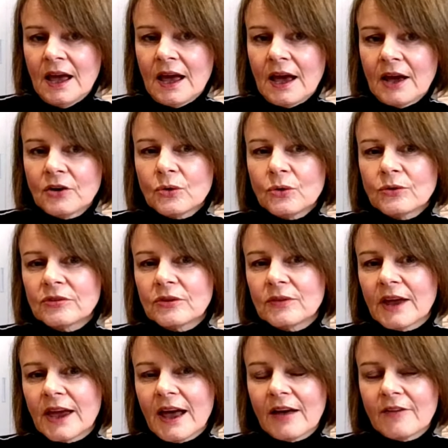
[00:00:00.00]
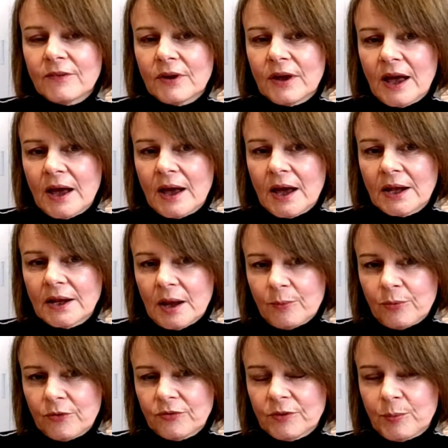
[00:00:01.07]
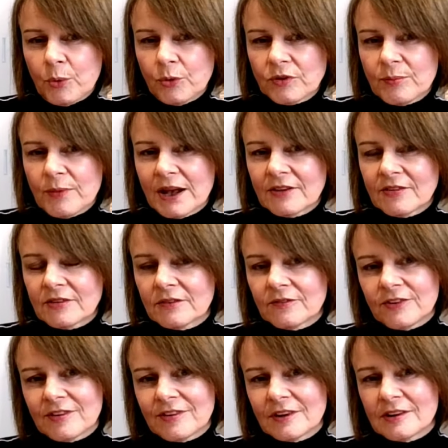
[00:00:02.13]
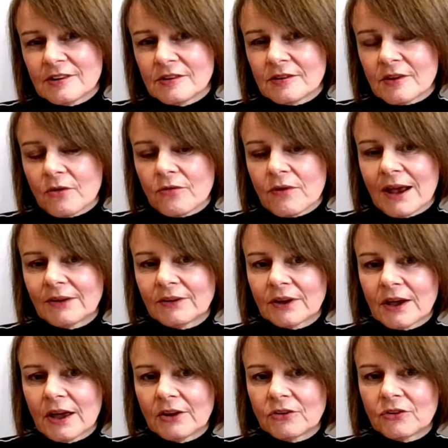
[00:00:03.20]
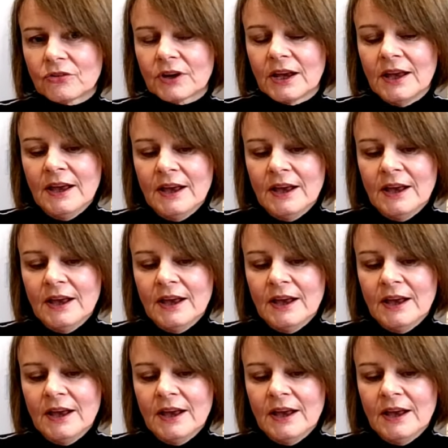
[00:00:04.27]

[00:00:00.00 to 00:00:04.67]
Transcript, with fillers: And also they have uh, a number of sports medicine facilities around the country.